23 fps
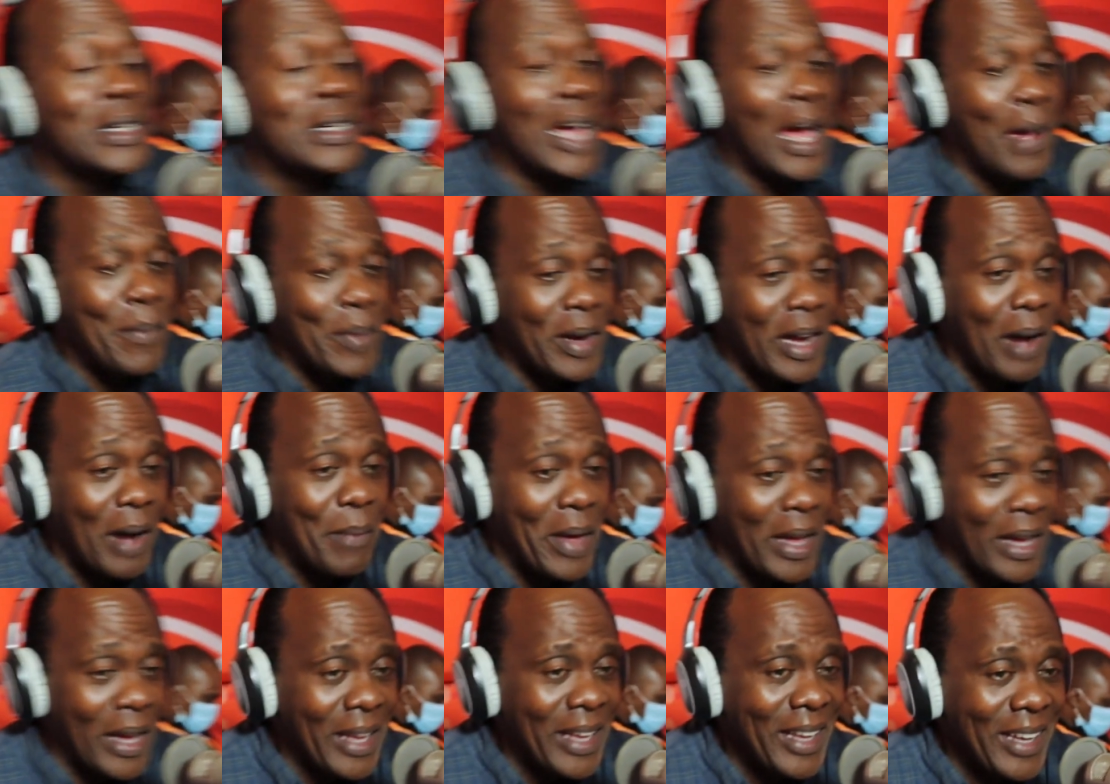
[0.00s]
time
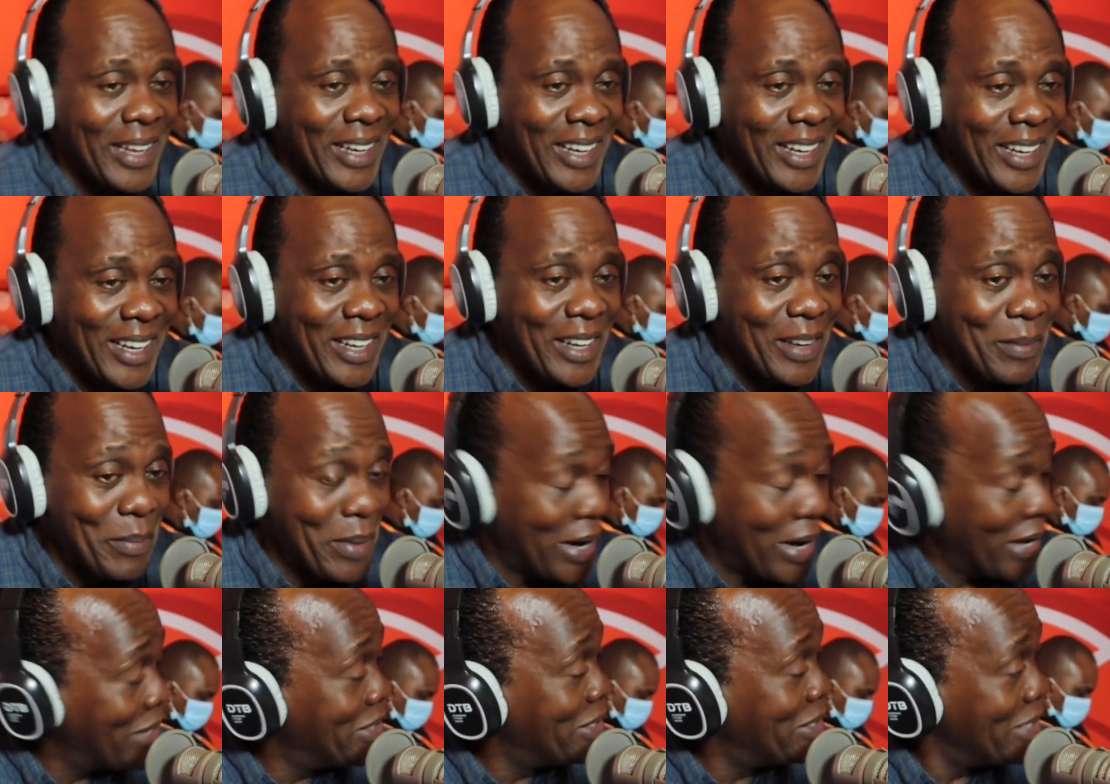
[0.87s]
coming,
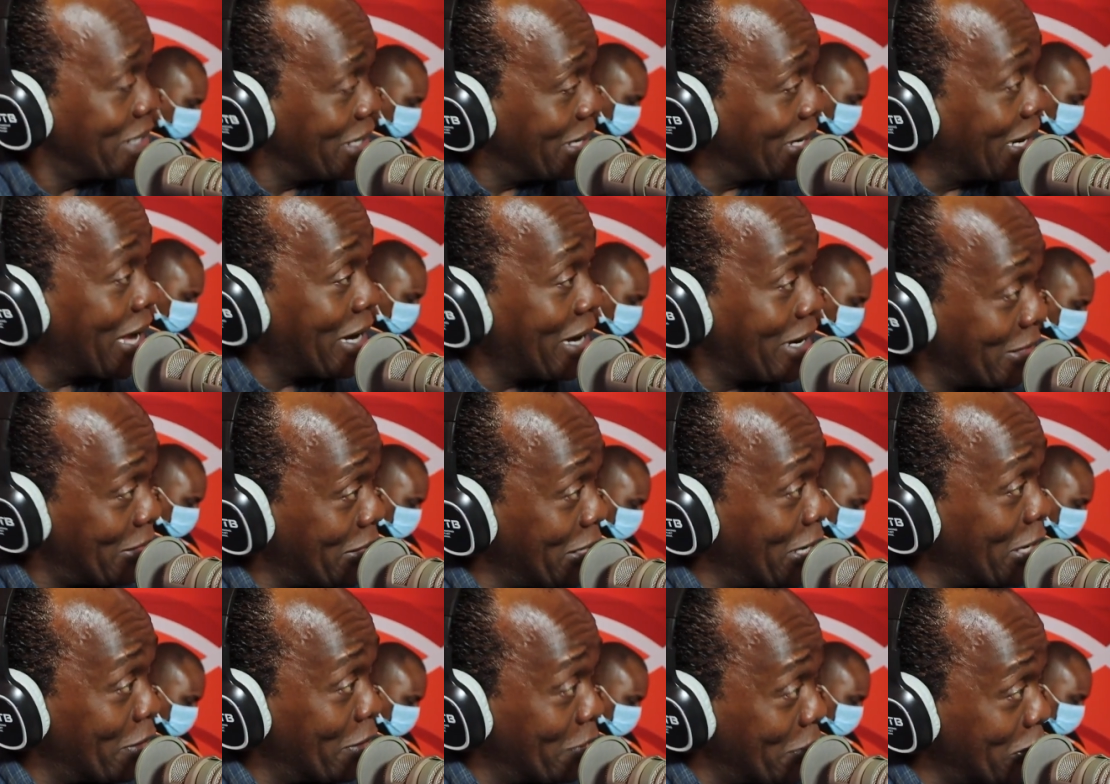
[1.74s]
but I can see the light at
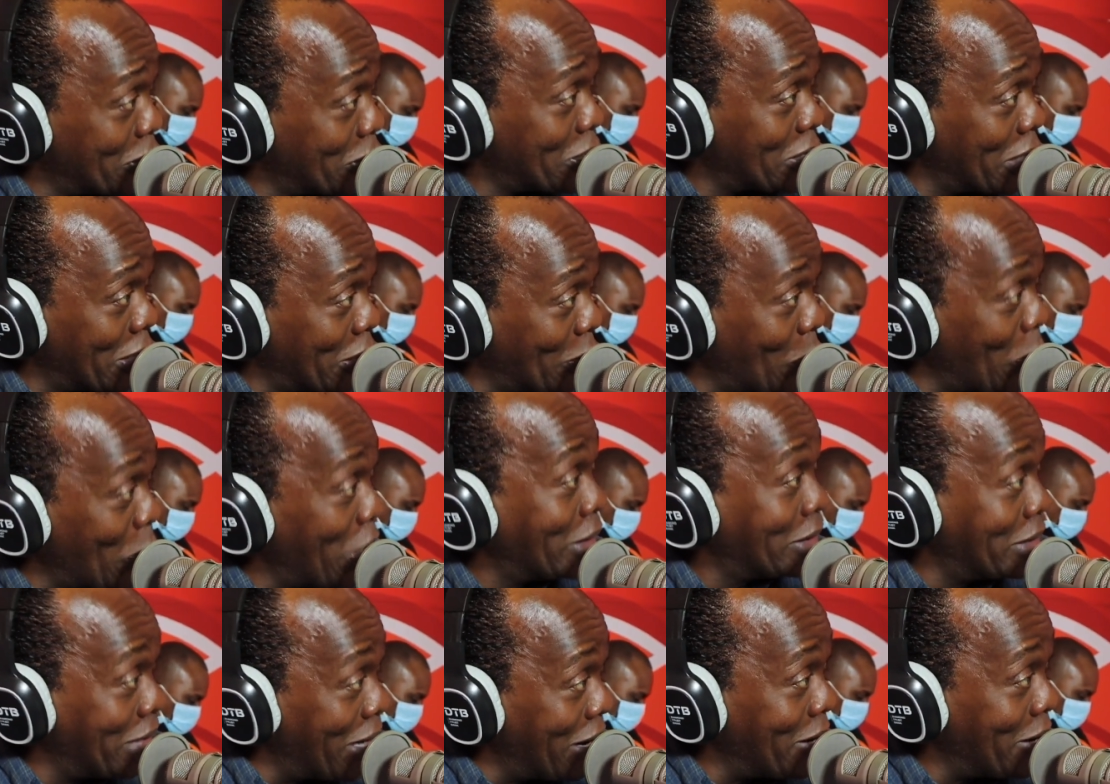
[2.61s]
the end of this tunnel.
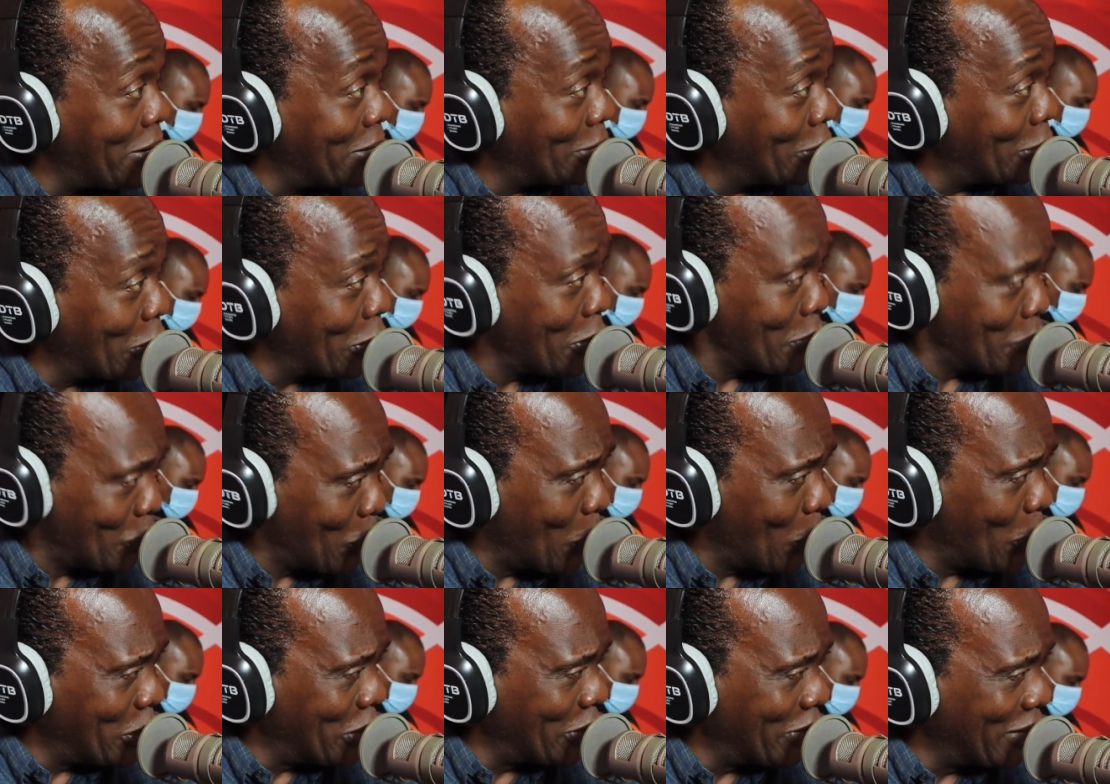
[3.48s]
Well done. Looking
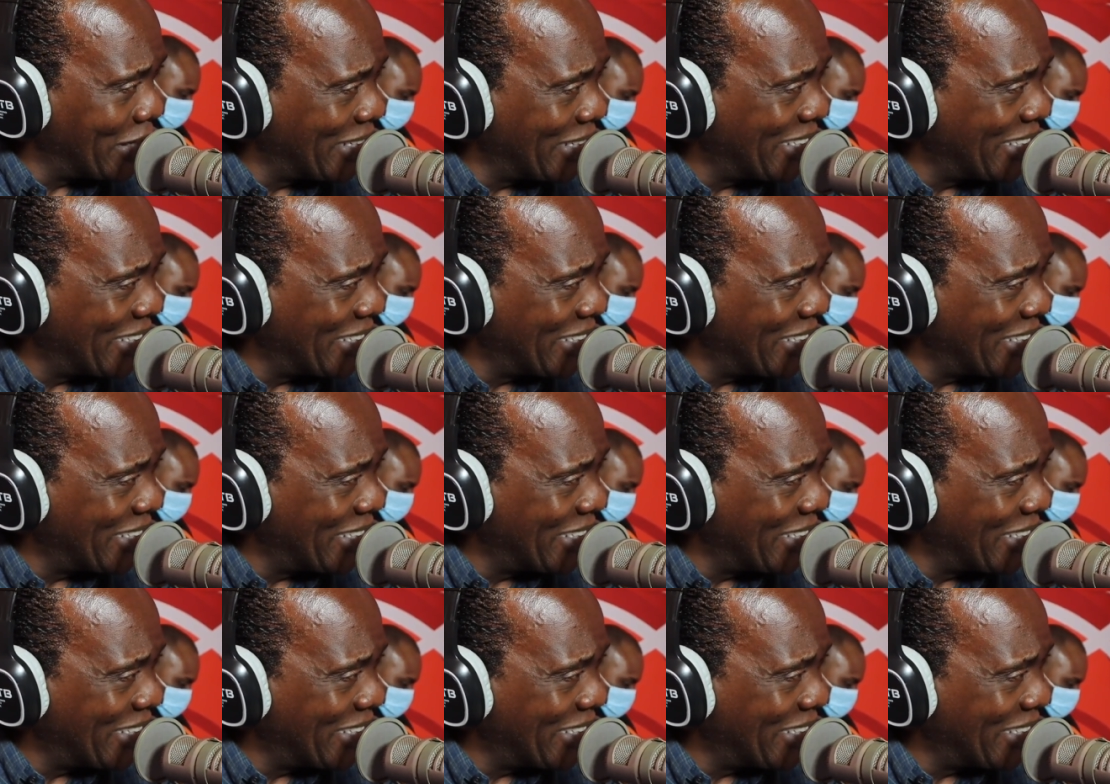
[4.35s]
forward to it.